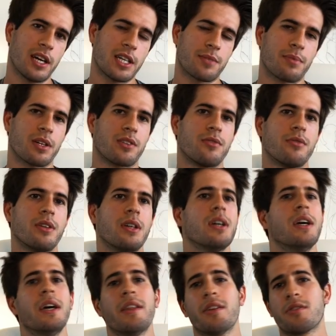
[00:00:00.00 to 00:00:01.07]
aspect to it,
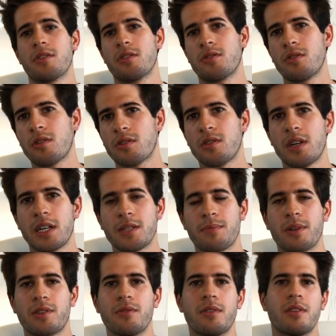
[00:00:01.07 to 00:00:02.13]
there's the doctor
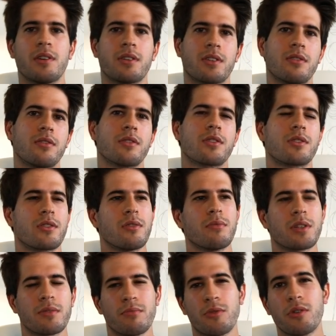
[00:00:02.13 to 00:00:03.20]
aspect to it. There's so
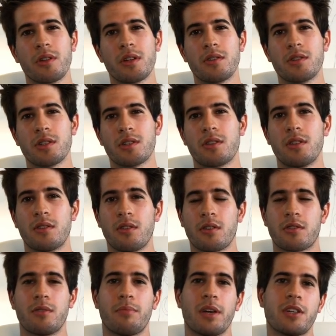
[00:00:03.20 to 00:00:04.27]
much more than just the
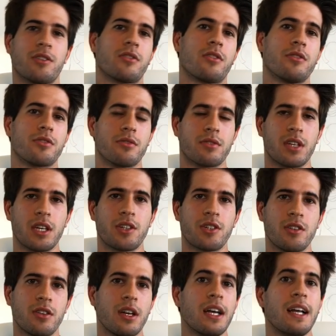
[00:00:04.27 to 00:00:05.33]
doctor-patient
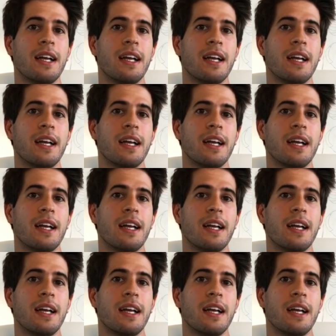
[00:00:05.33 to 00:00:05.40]
consultation.